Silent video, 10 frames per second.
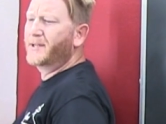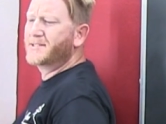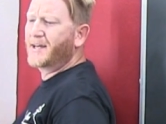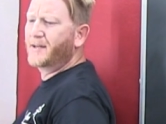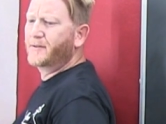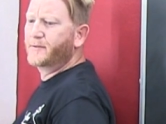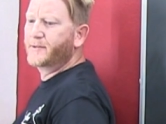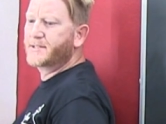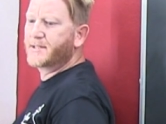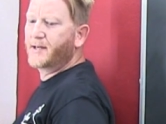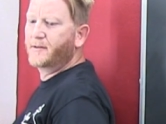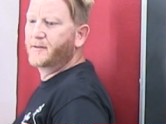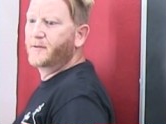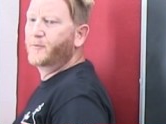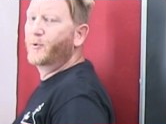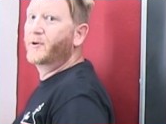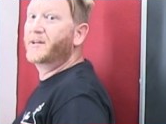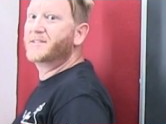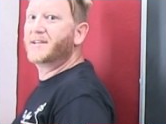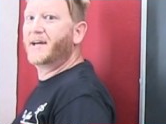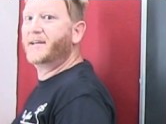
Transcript: what is that? What is that? Runa, is